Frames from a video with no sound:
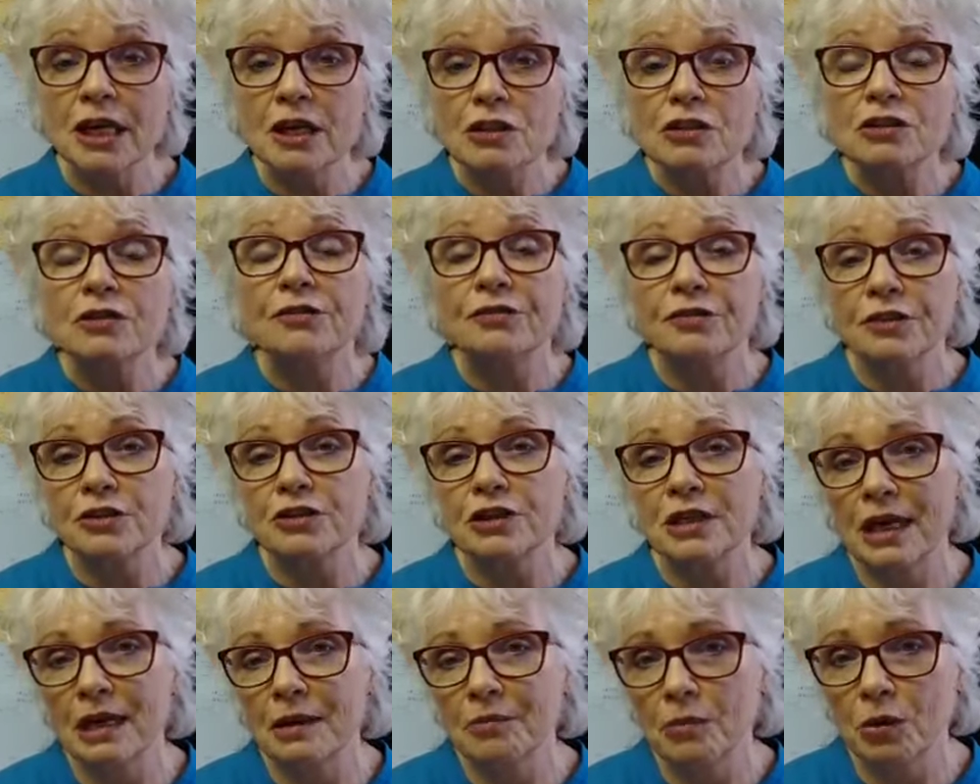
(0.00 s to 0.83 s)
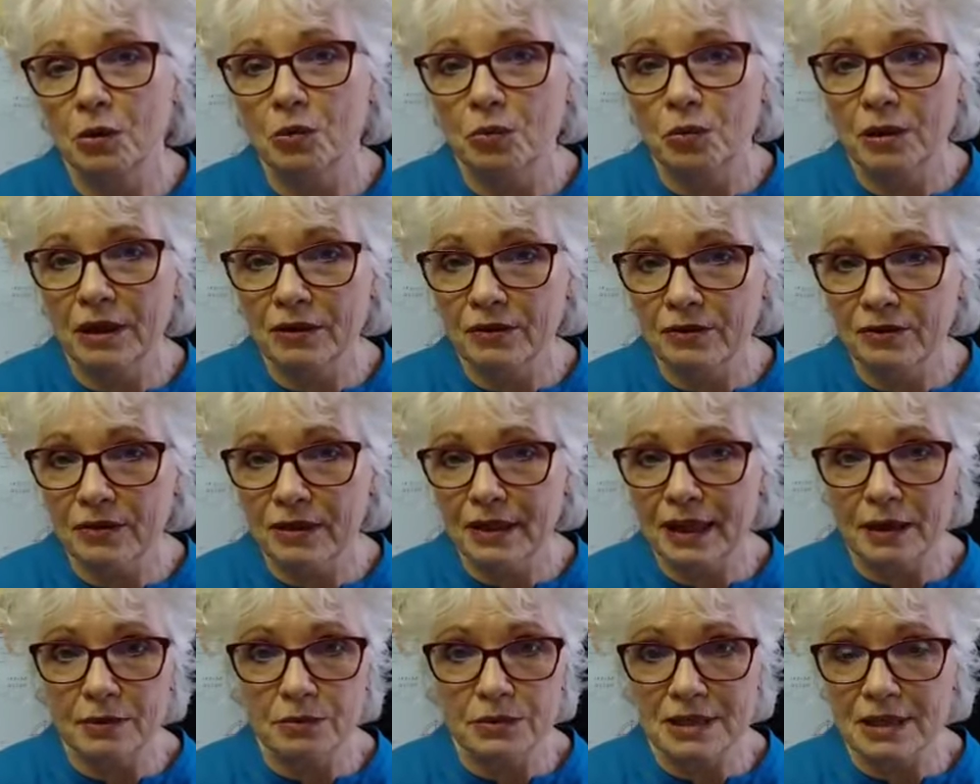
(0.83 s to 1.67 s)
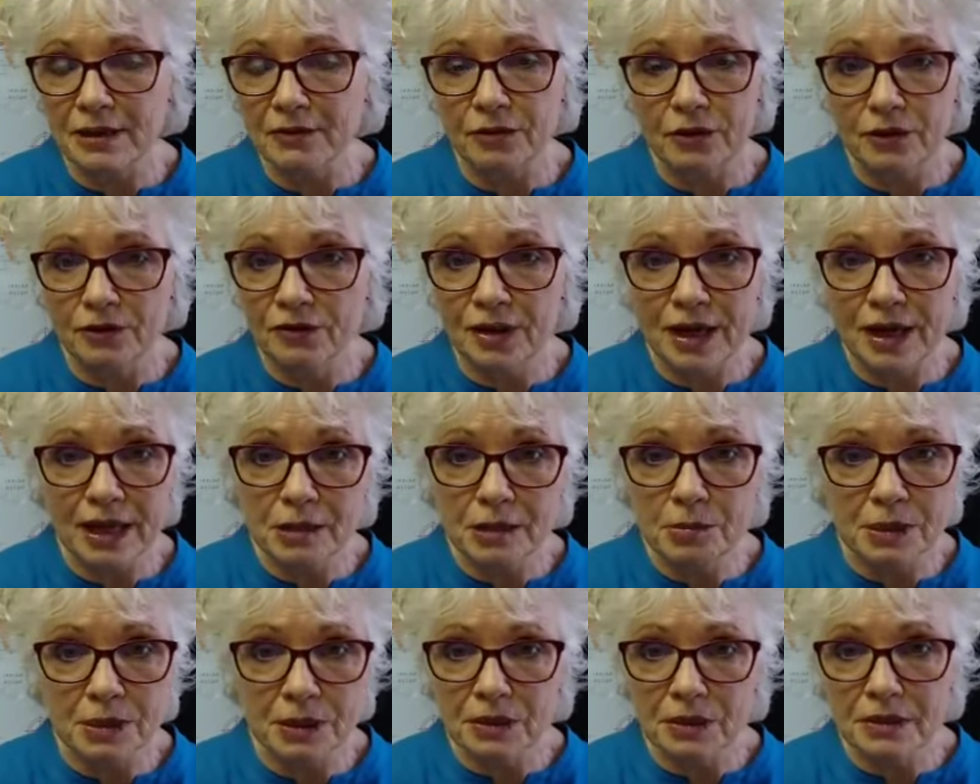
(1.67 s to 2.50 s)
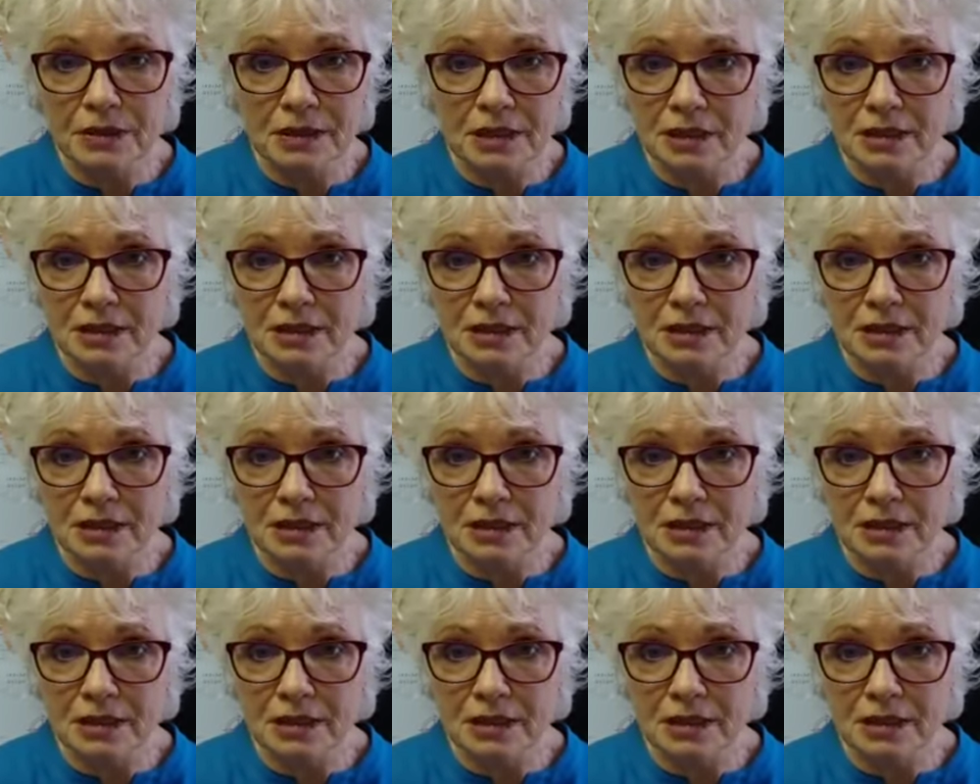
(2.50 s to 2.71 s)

It's the first time that was ever available to